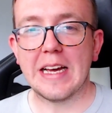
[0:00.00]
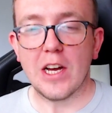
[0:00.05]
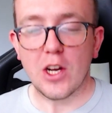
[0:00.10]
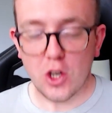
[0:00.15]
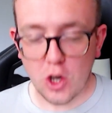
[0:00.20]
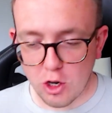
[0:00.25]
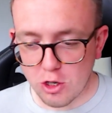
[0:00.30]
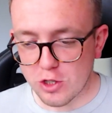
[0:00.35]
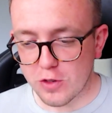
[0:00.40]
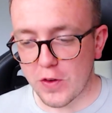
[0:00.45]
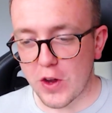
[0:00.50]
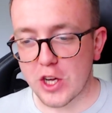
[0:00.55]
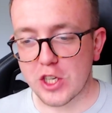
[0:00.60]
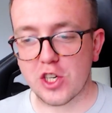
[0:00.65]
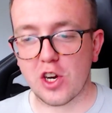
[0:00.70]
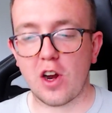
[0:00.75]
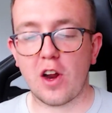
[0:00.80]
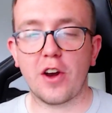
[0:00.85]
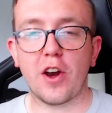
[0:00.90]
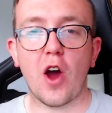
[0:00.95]

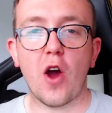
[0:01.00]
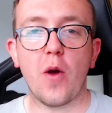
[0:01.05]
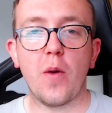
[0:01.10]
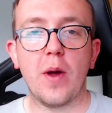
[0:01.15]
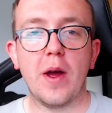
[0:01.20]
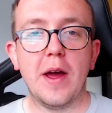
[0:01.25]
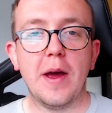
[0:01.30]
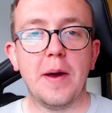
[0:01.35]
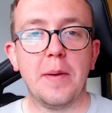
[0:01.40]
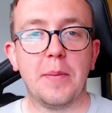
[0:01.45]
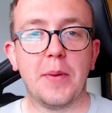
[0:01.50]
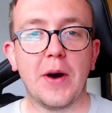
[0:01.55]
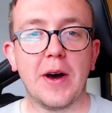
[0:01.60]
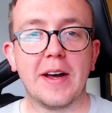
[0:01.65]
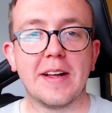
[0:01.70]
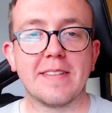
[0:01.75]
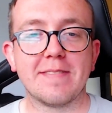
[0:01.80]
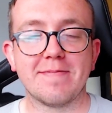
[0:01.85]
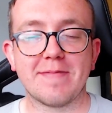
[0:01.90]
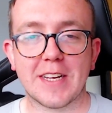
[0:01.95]
Controversial, I know,
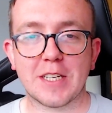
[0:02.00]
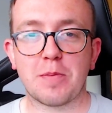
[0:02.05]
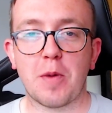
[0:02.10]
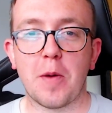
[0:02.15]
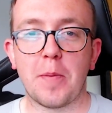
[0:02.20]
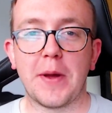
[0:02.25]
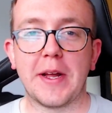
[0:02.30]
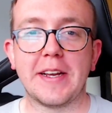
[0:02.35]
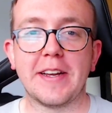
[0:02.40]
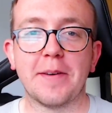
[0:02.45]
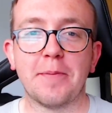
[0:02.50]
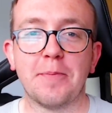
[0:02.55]
but that's my opinion.